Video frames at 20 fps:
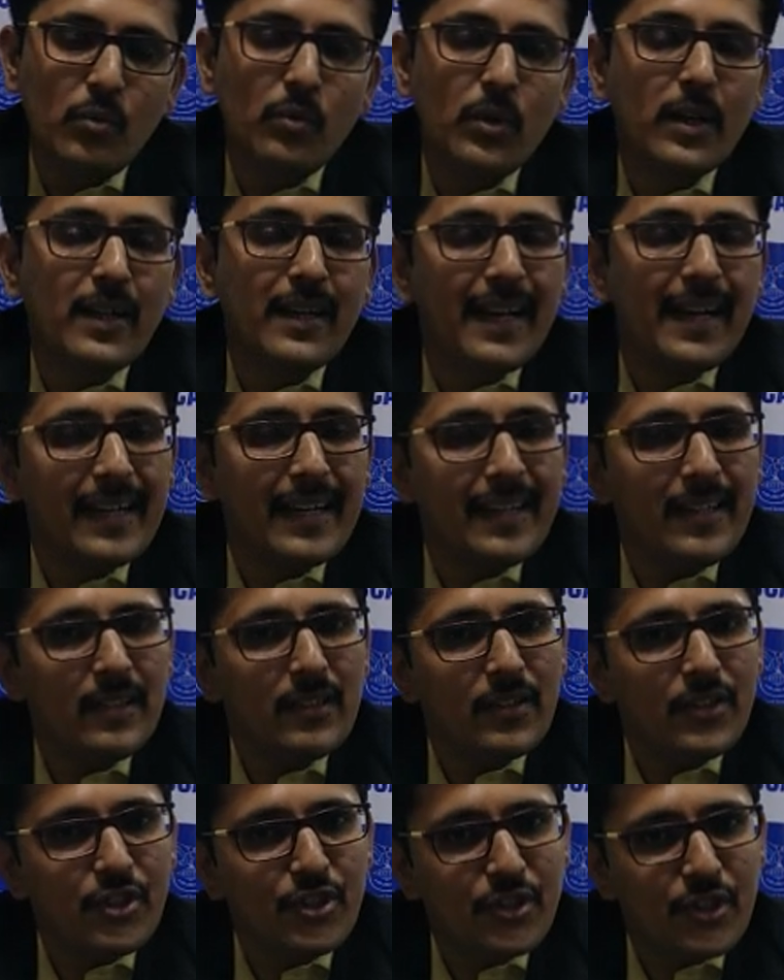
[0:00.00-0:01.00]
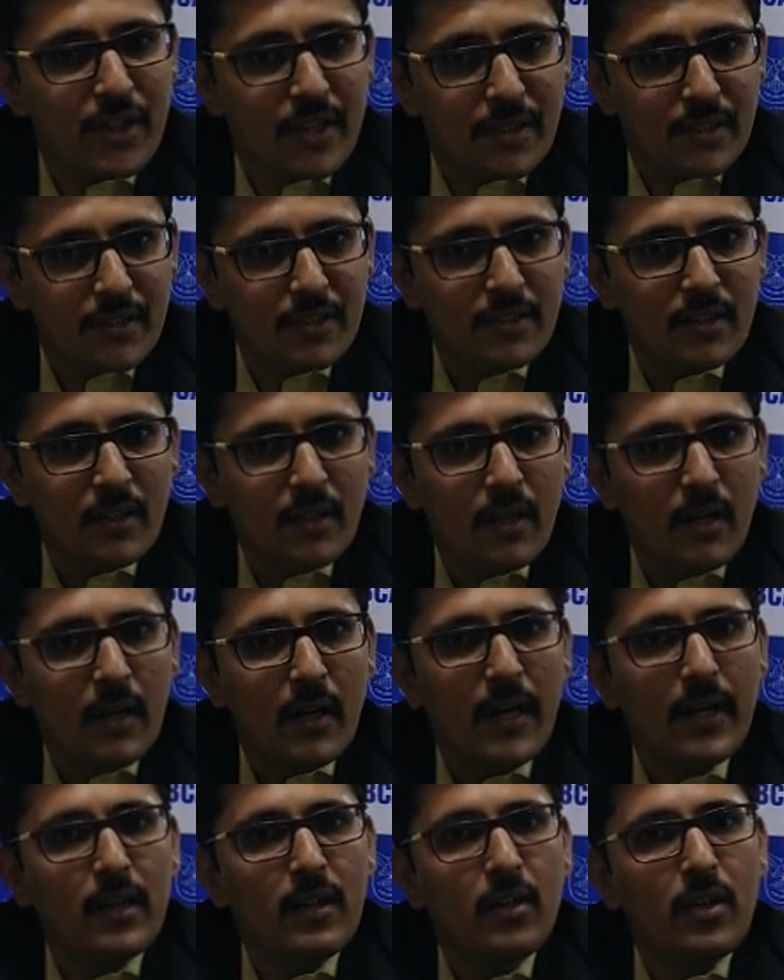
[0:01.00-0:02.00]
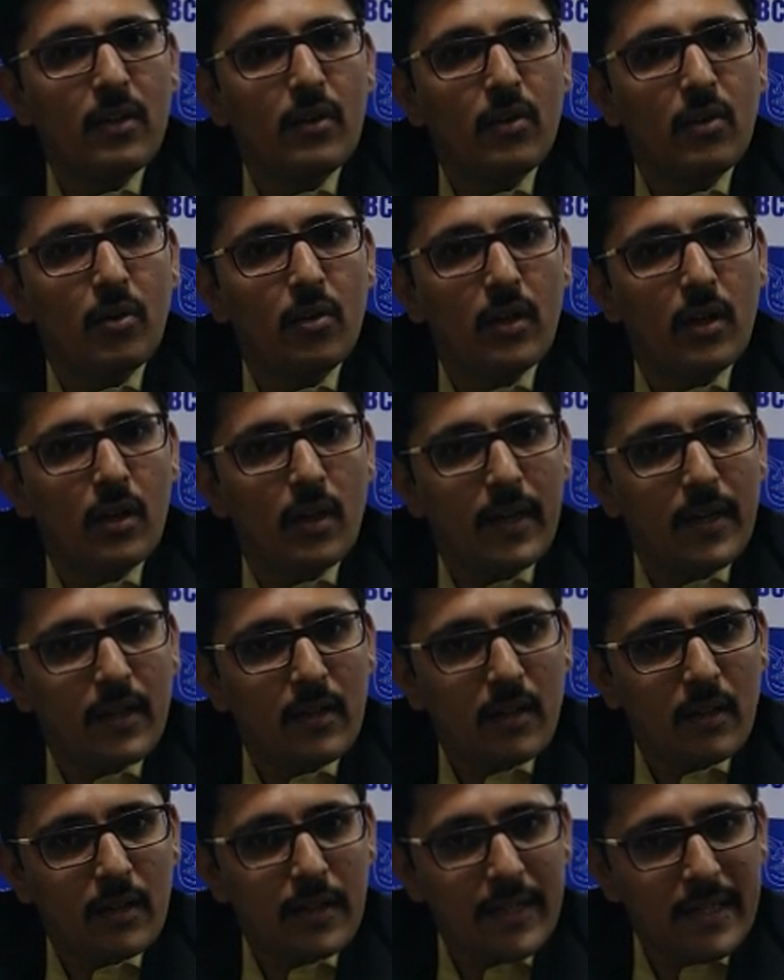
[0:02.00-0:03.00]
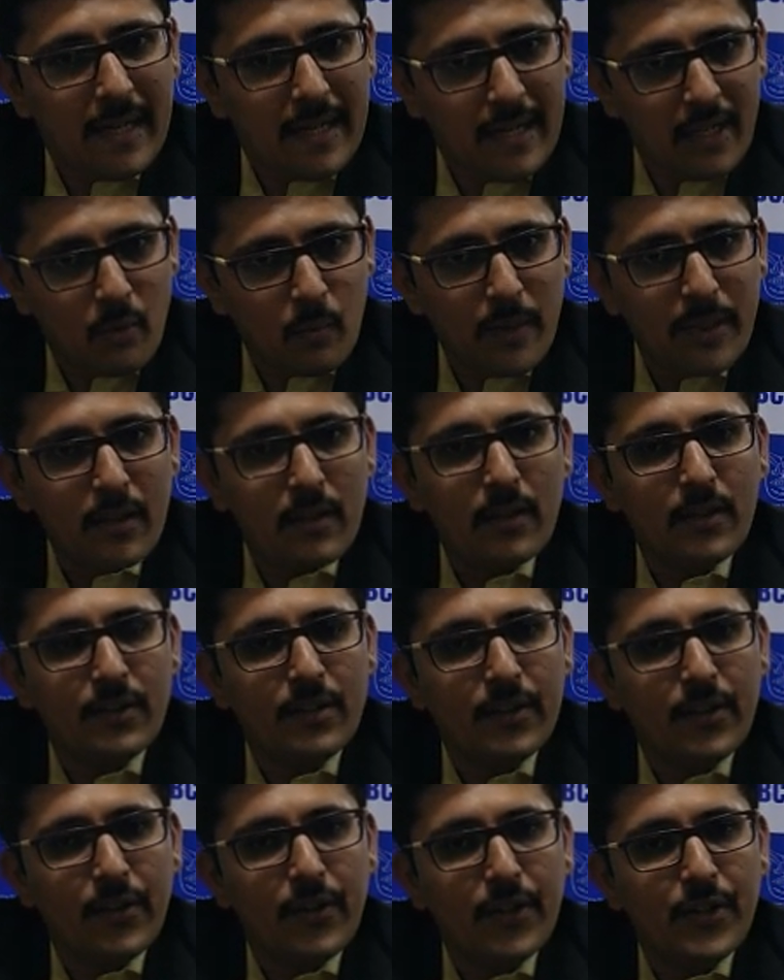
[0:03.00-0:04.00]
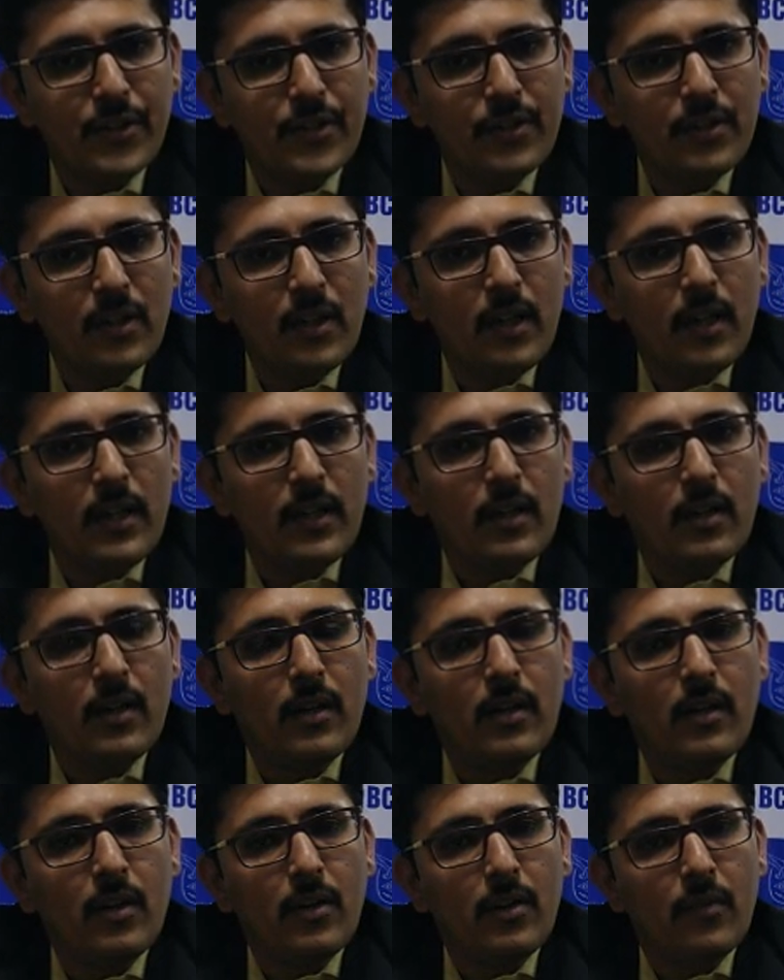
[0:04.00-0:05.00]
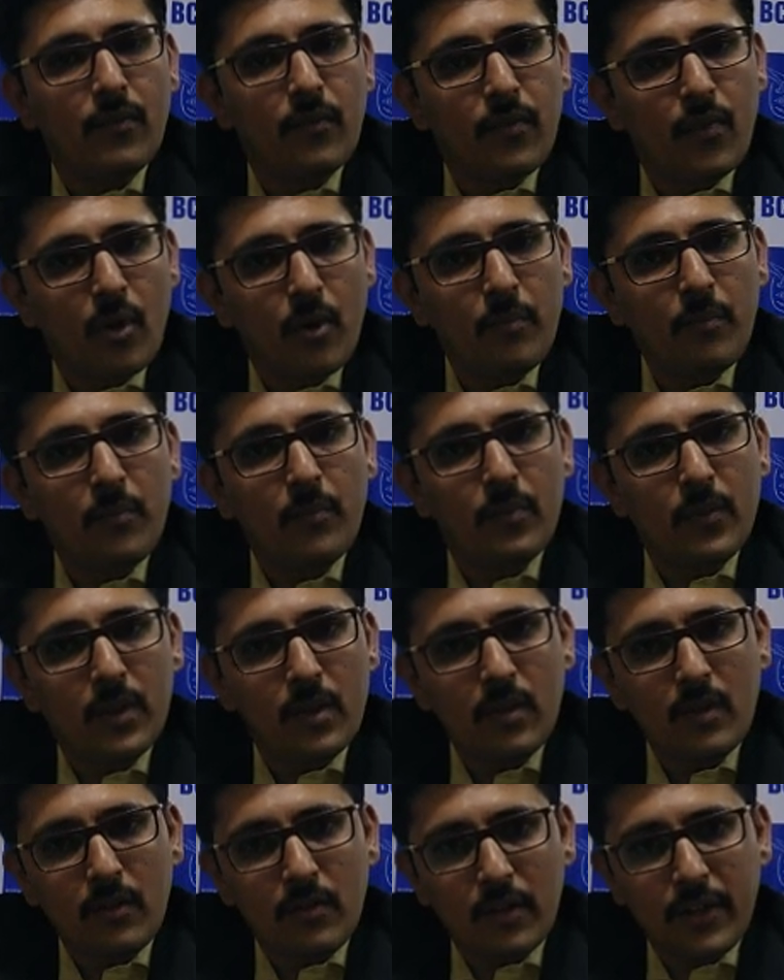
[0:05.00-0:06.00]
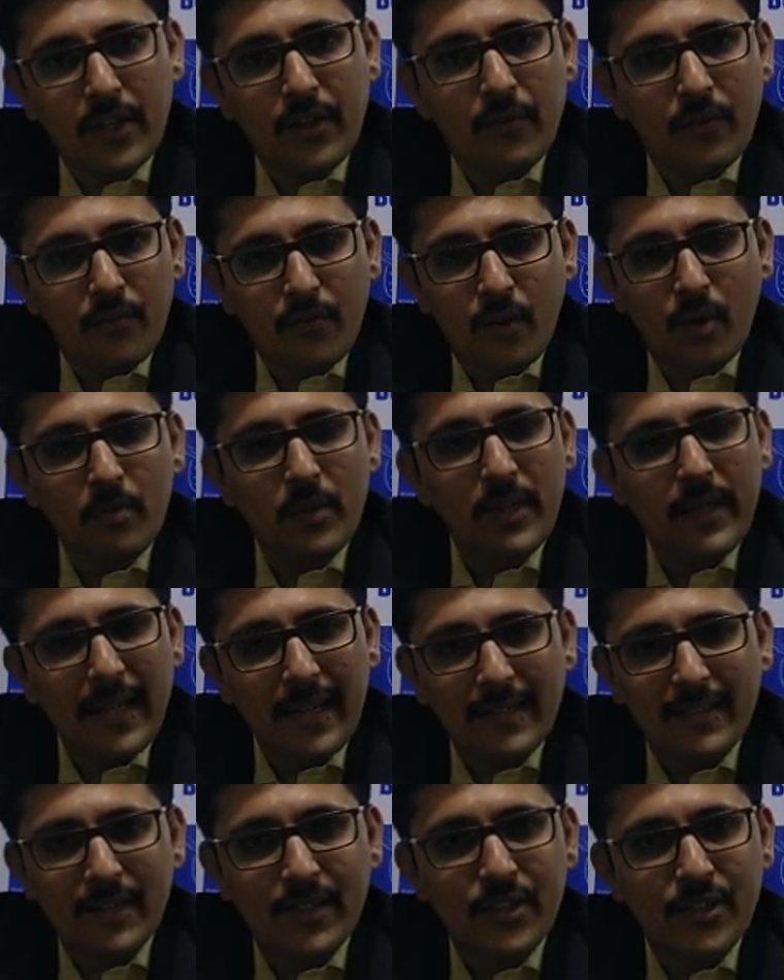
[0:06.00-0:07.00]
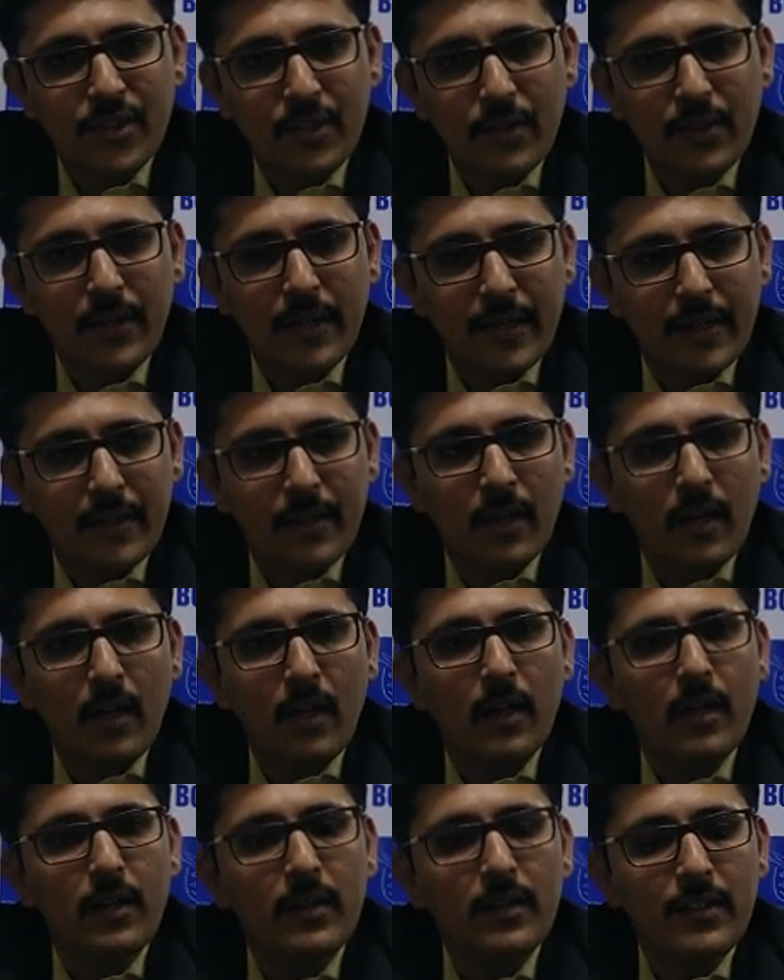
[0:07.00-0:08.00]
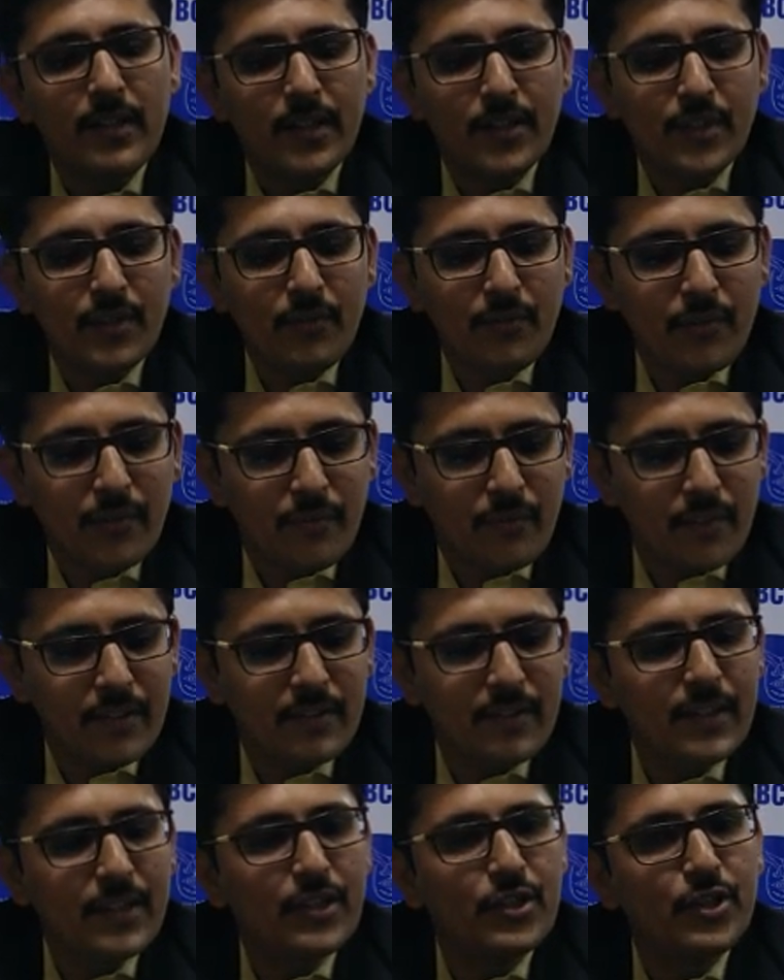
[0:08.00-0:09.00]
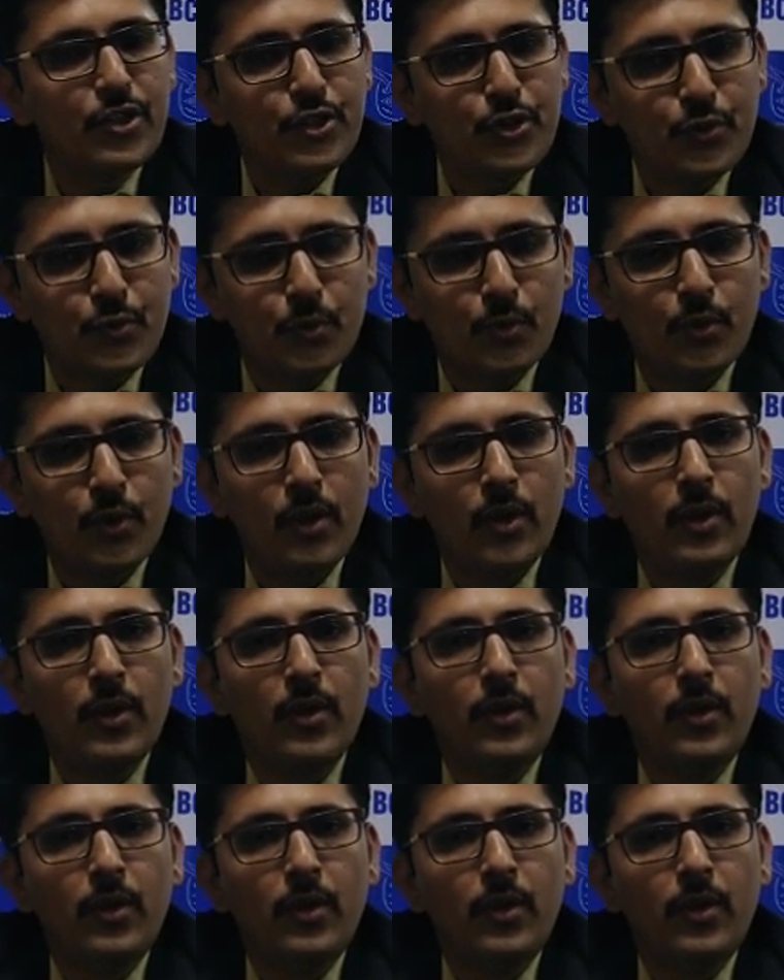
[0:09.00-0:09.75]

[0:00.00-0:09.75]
who were getting the shares at an inadequate consideration from the Taxation Act under section 56(2).